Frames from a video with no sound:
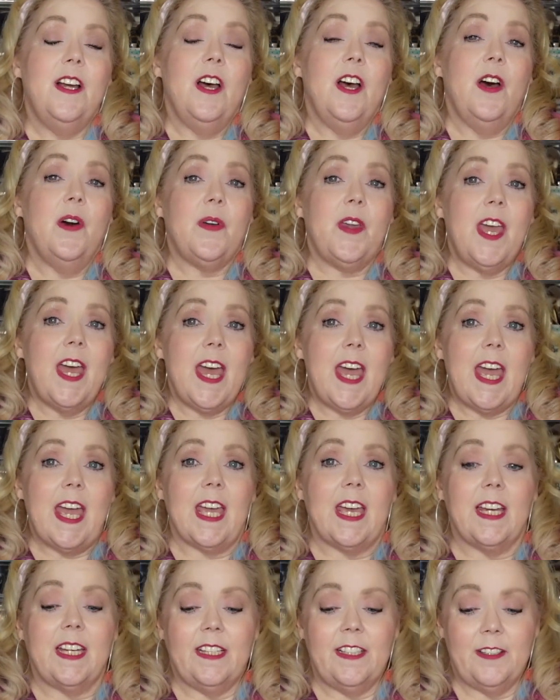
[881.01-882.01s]

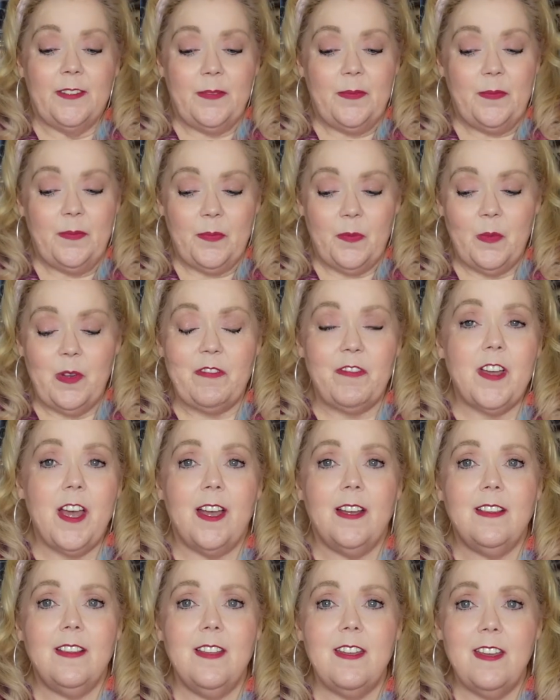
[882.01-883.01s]
Okay, we've
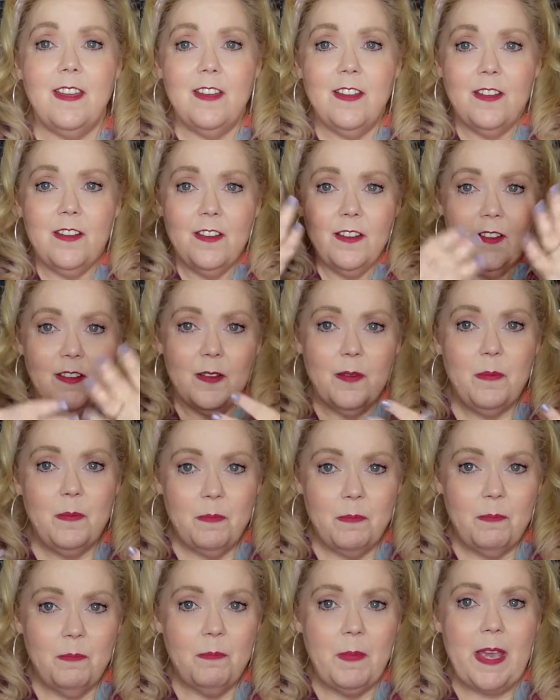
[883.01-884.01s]
got the
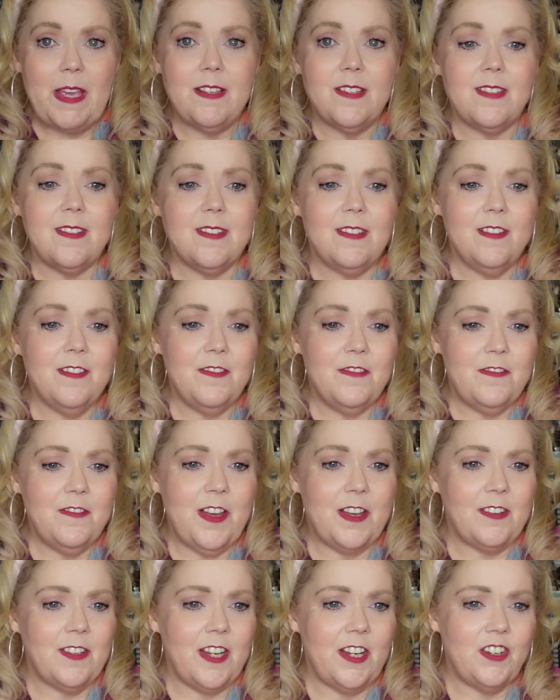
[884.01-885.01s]
base
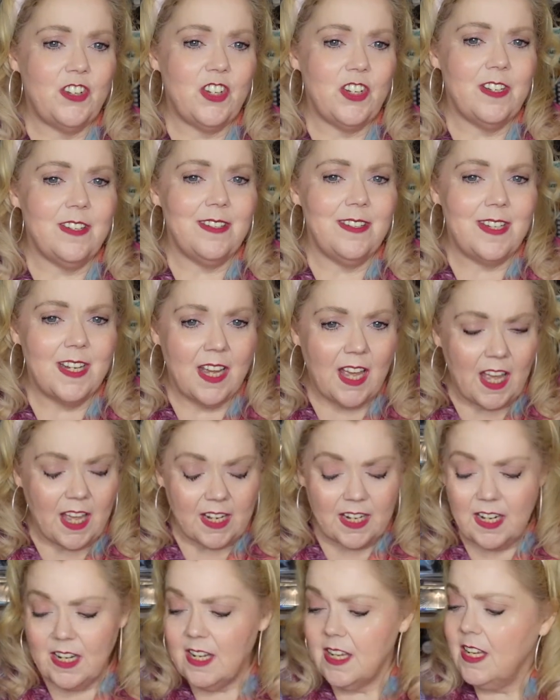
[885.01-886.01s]
foundation
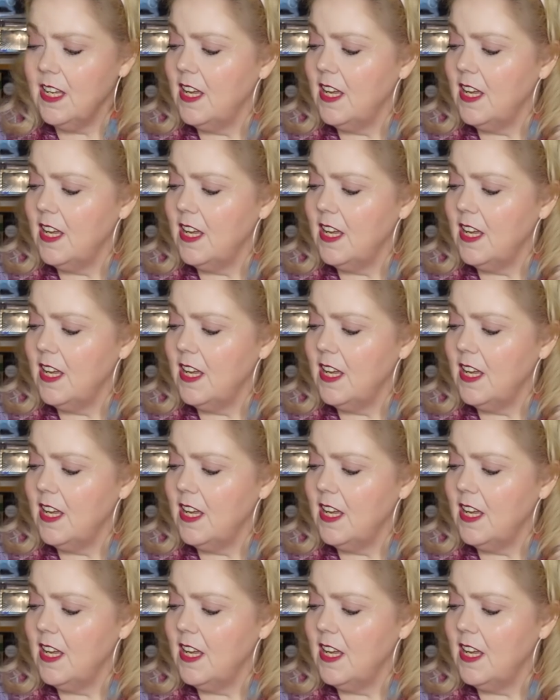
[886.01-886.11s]
done.